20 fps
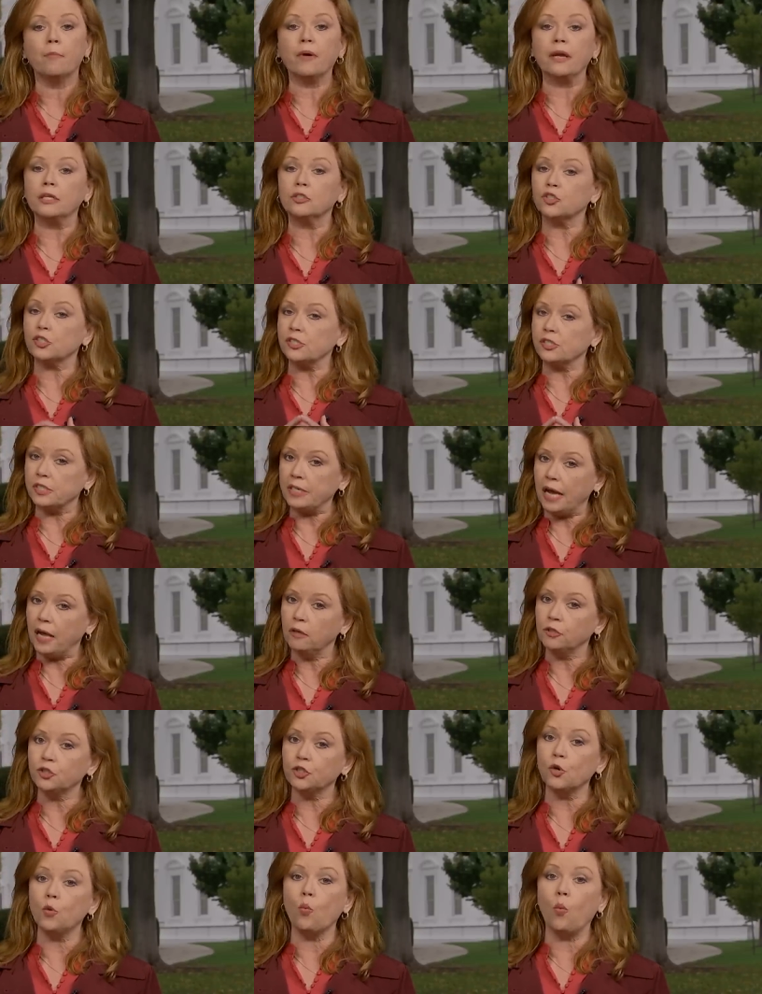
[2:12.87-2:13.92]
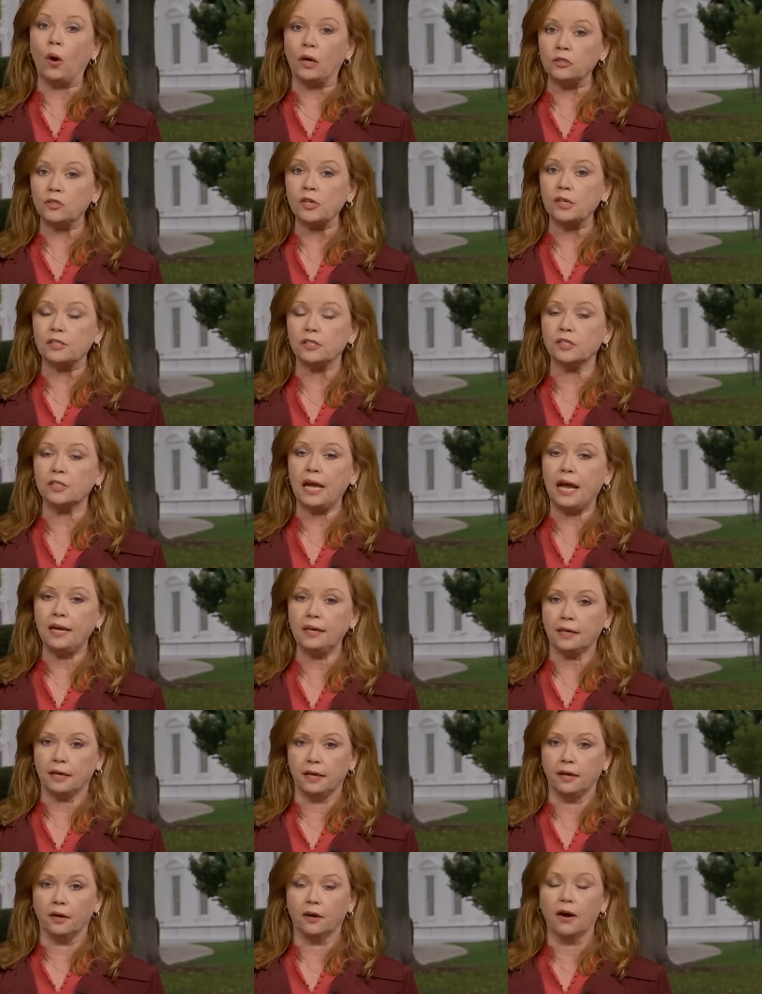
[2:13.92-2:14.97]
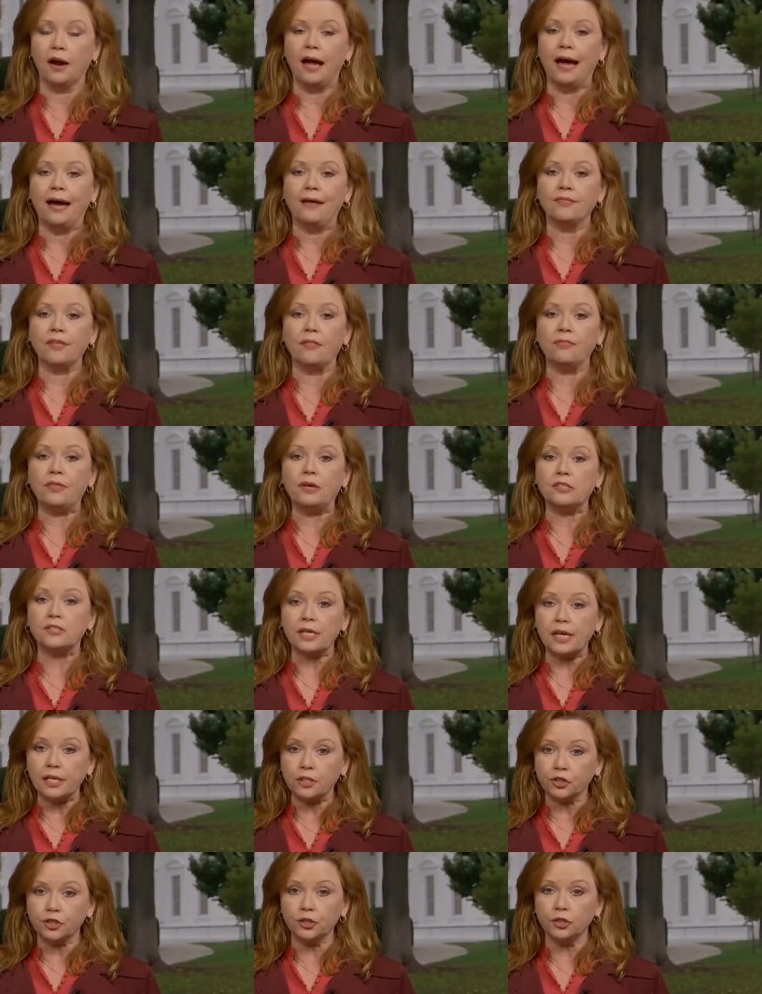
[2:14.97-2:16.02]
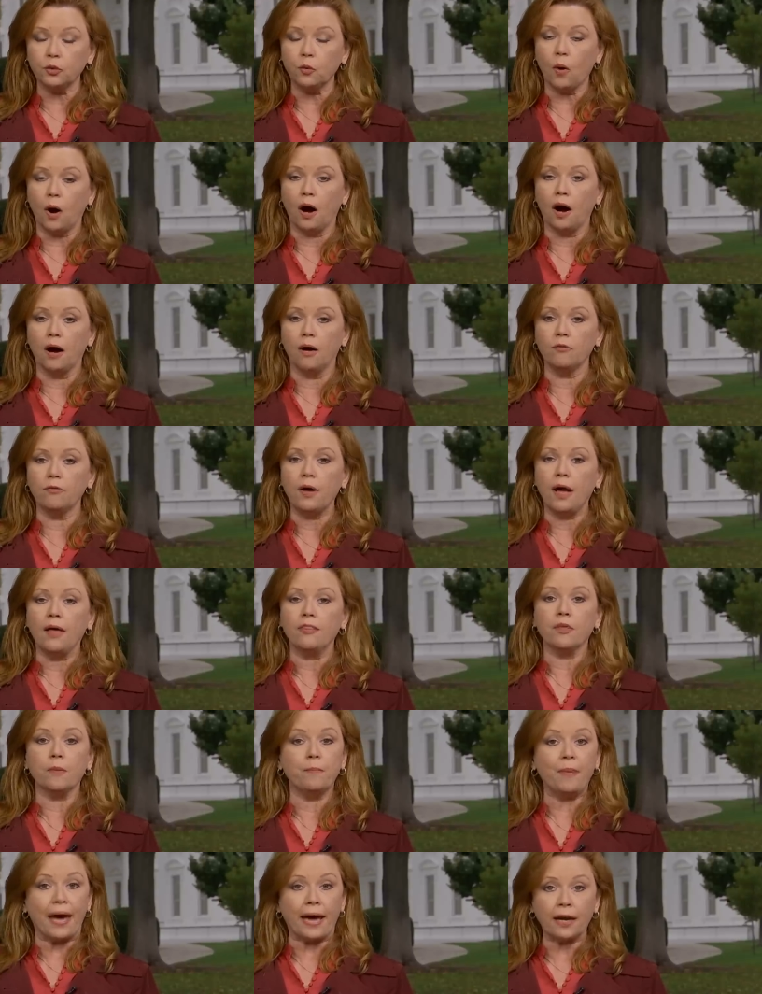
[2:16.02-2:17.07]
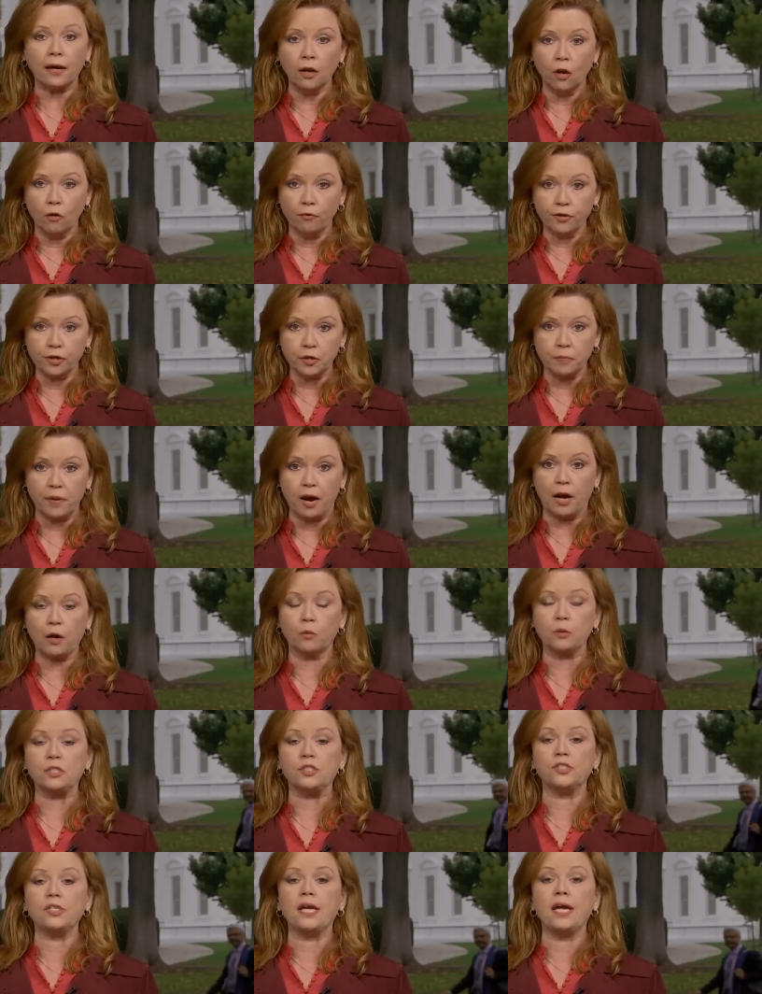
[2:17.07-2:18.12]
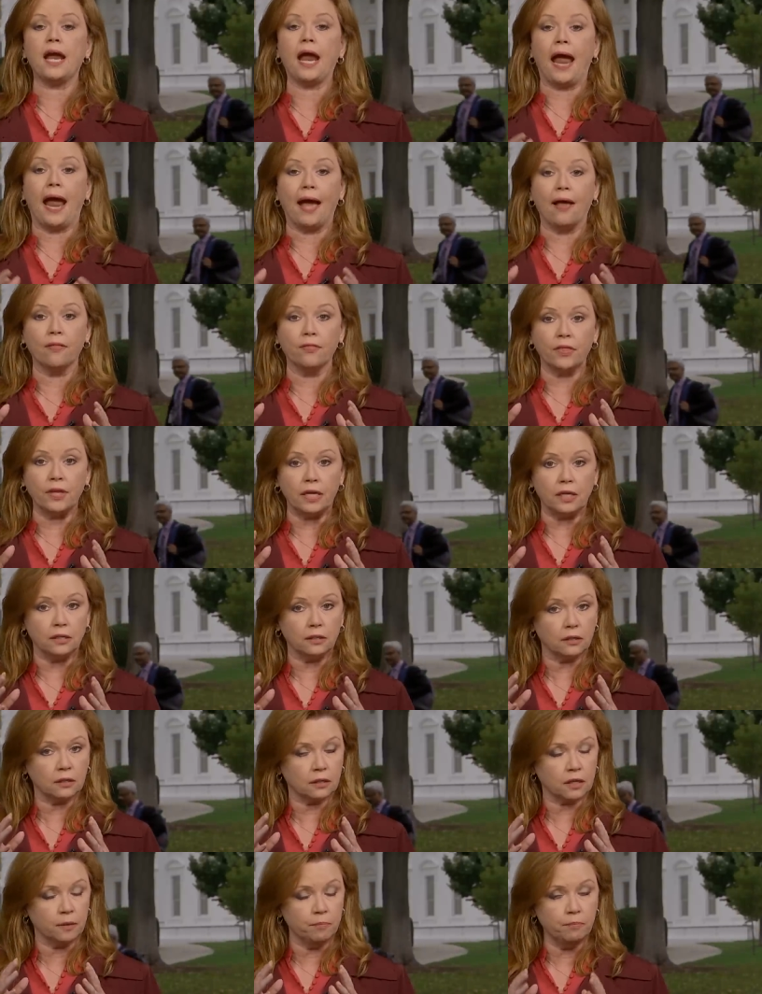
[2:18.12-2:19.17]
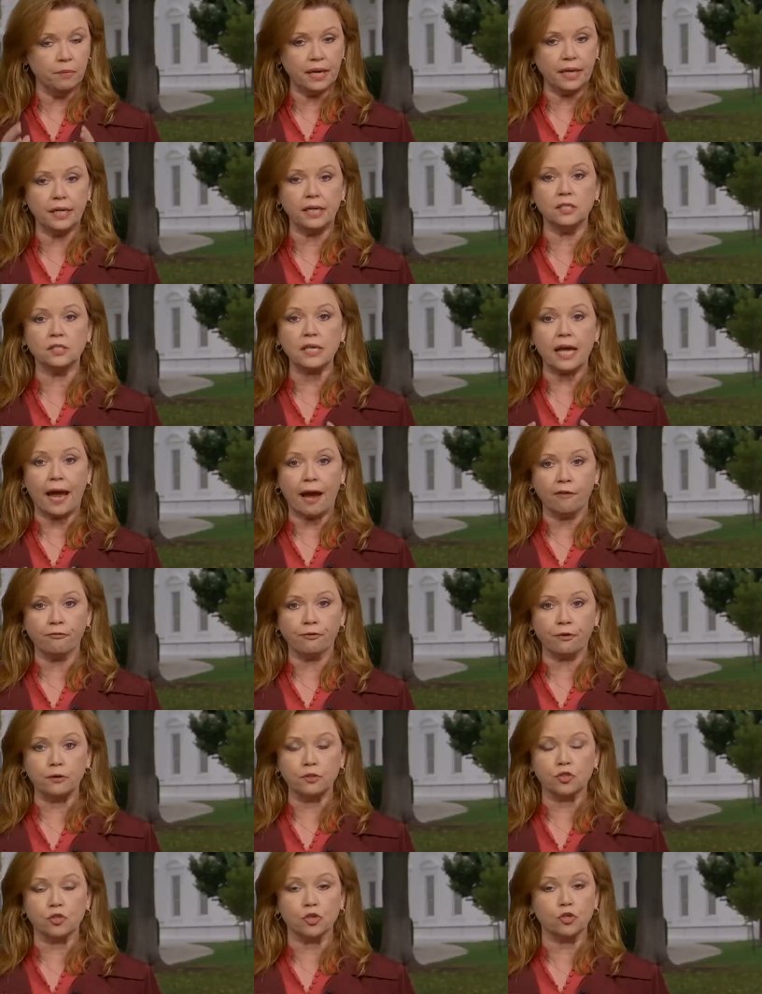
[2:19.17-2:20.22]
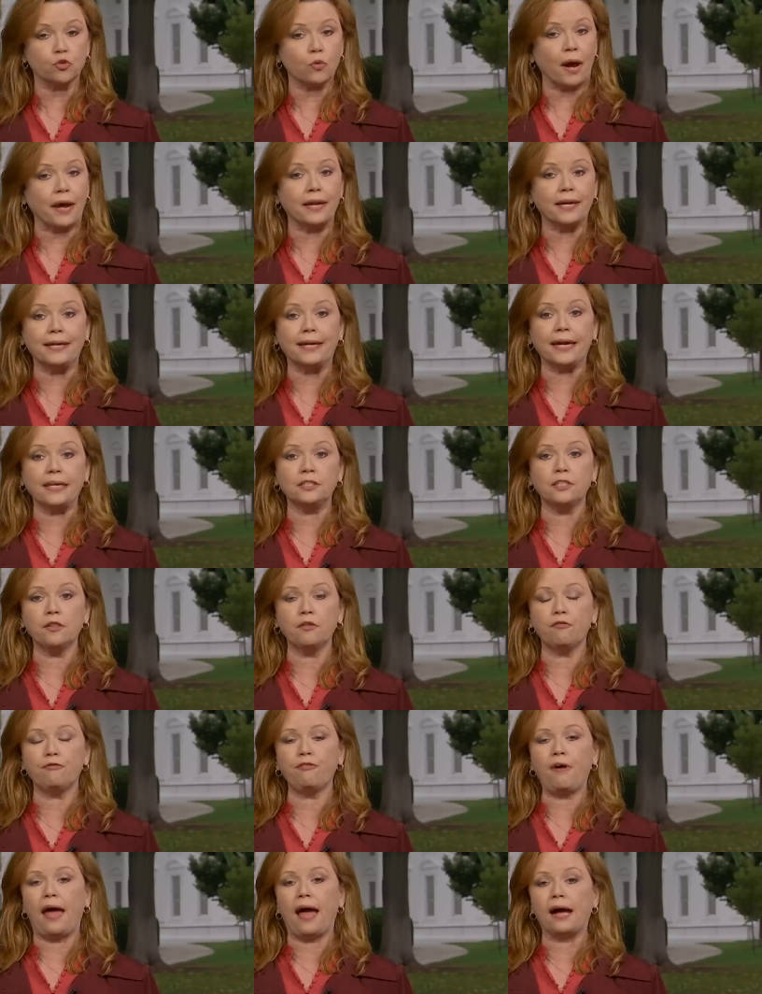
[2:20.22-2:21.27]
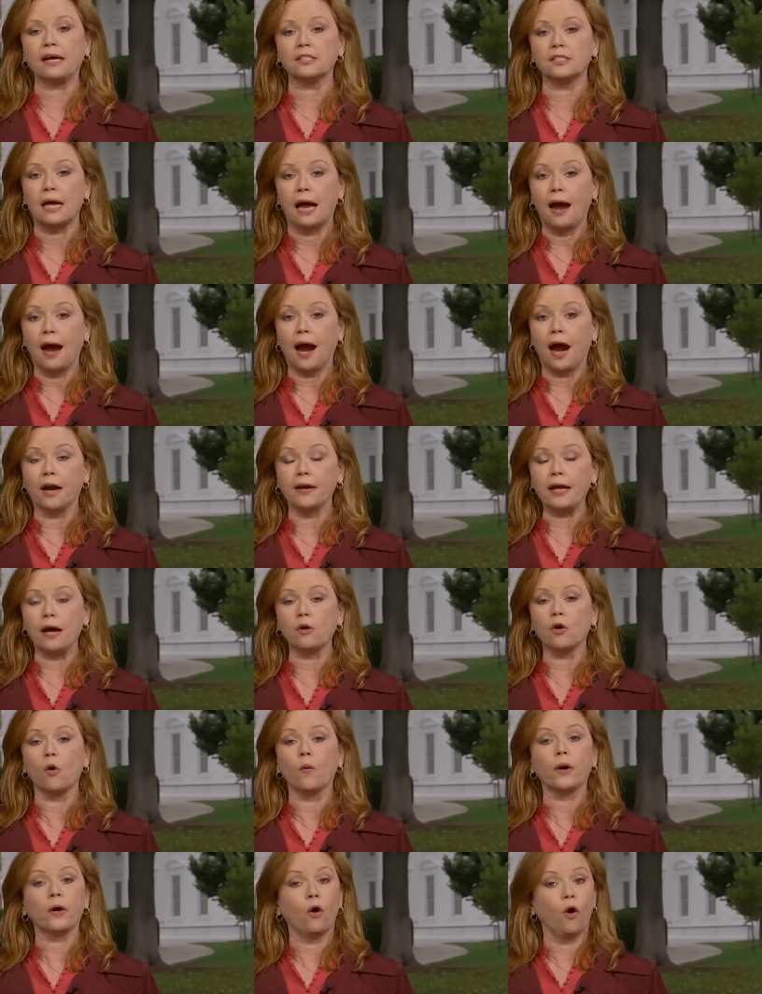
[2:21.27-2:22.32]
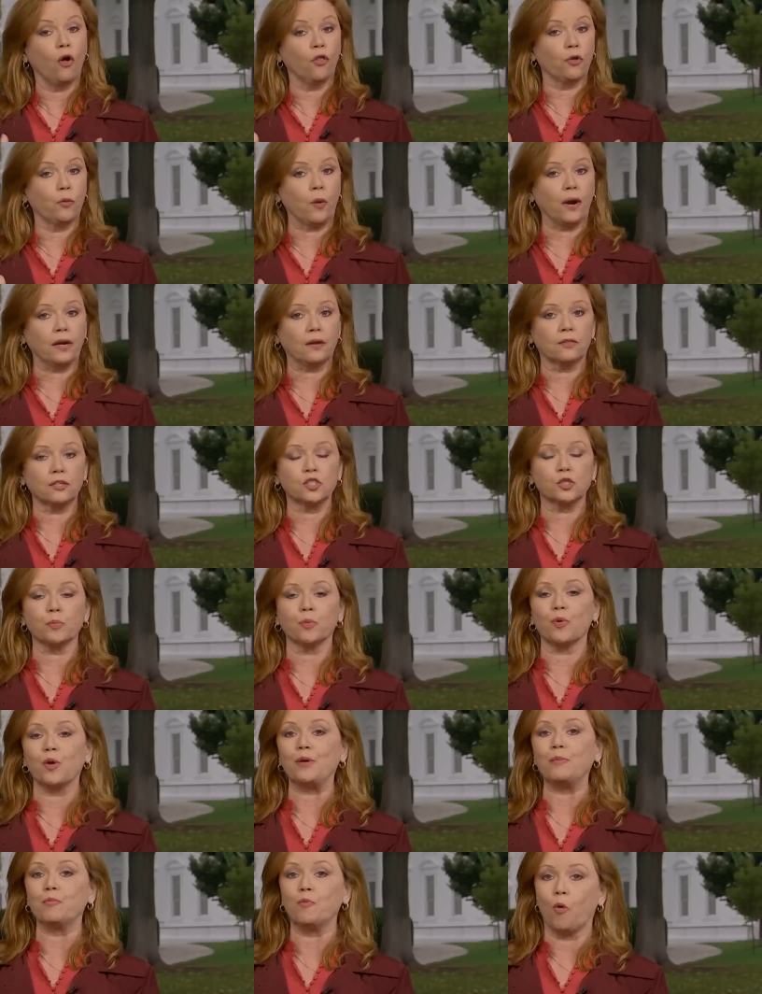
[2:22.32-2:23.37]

But it just tells you what's at stake here that this issue of the battle over democracy and the committee's efforts to try to get to the facts are now going all the way to the Supreme